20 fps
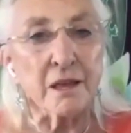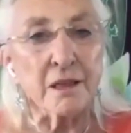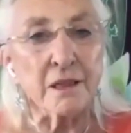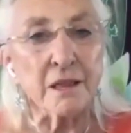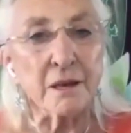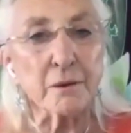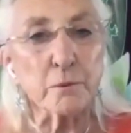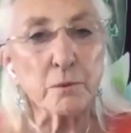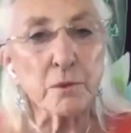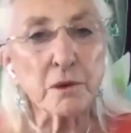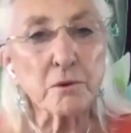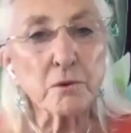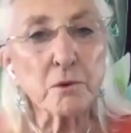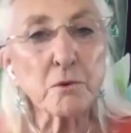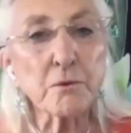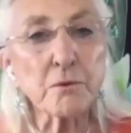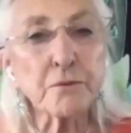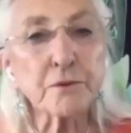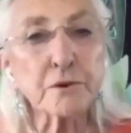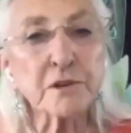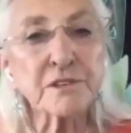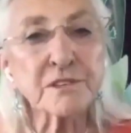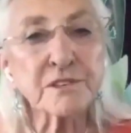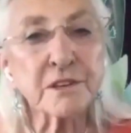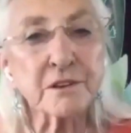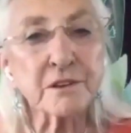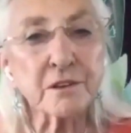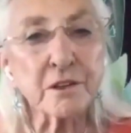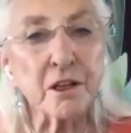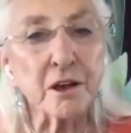we'll go
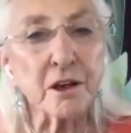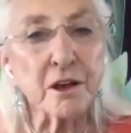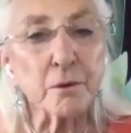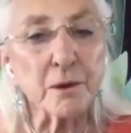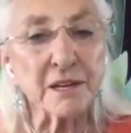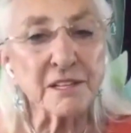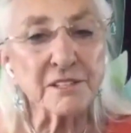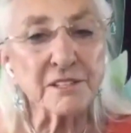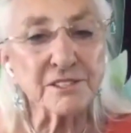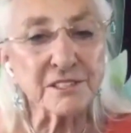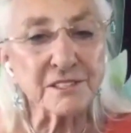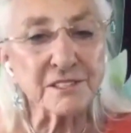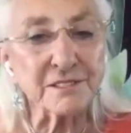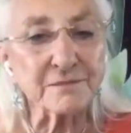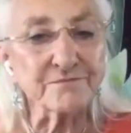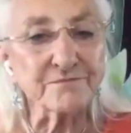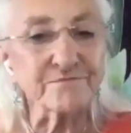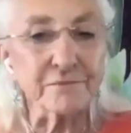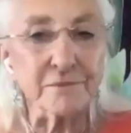first clockwise, just